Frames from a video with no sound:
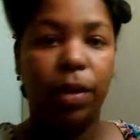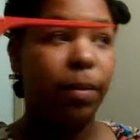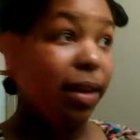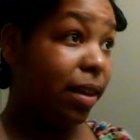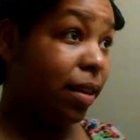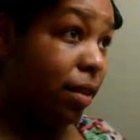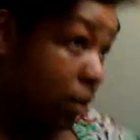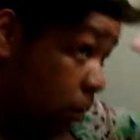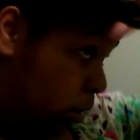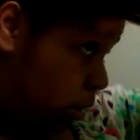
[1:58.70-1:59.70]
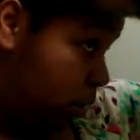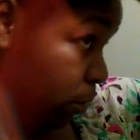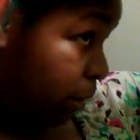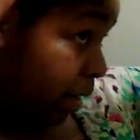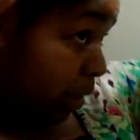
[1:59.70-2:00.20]
found my
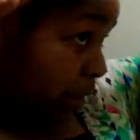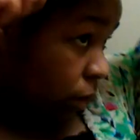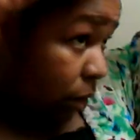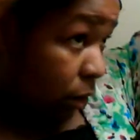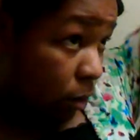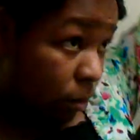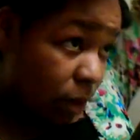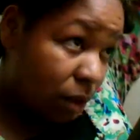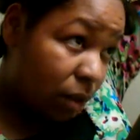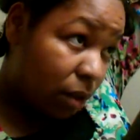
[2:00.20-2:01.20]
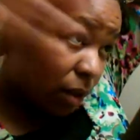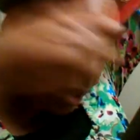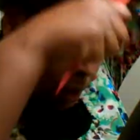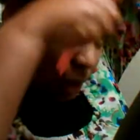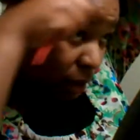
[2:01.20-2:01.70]
rat tail comb because it's
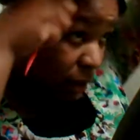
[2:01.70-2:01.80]
good